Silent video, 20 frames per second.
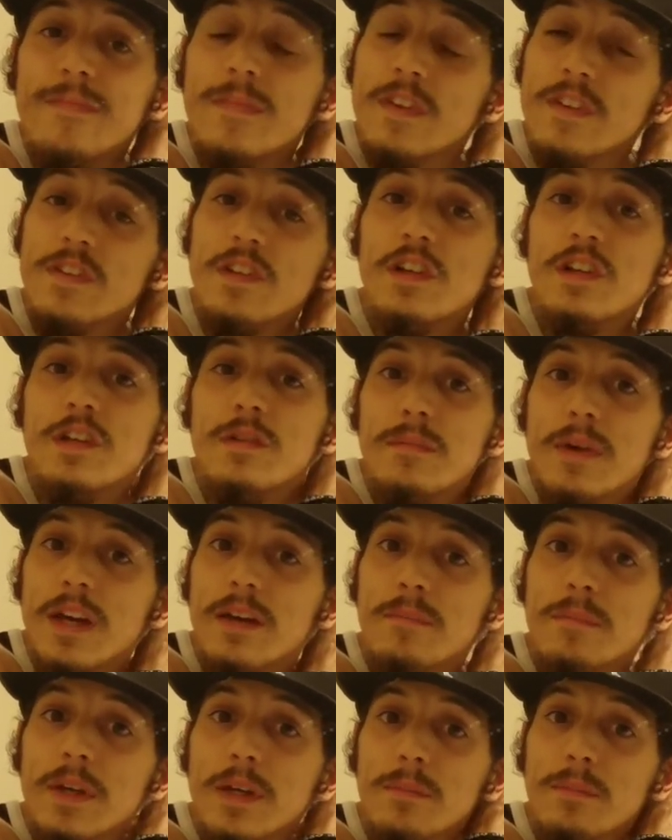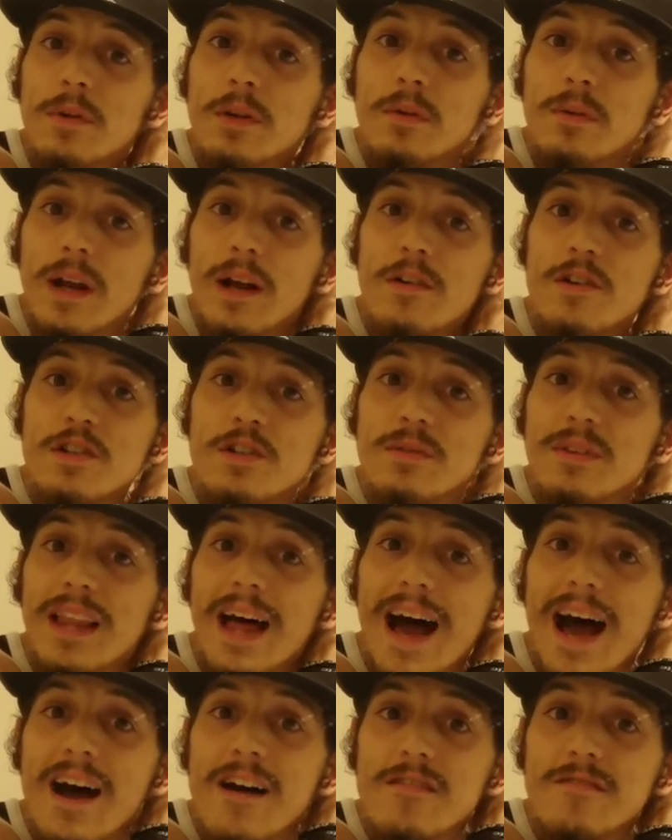It's good to make people around you
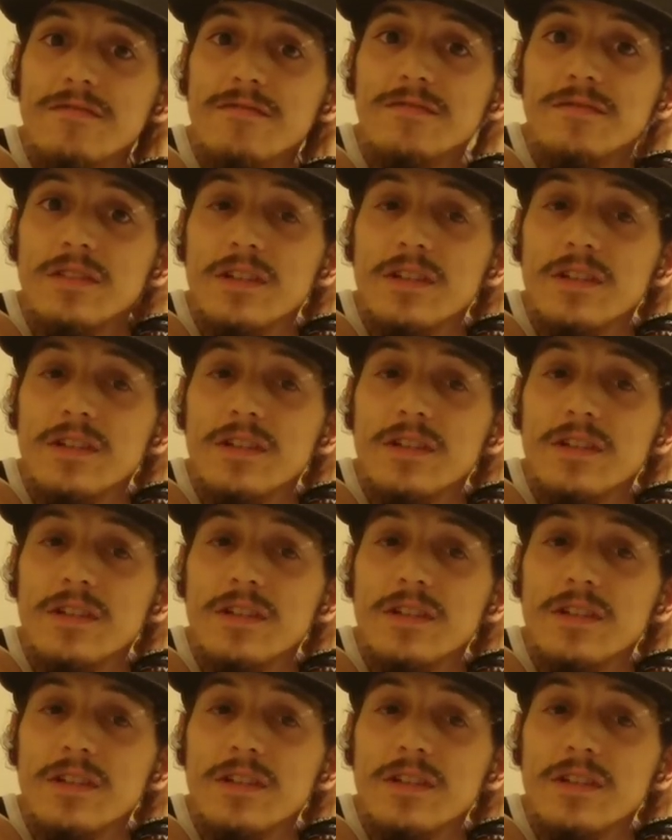laugh,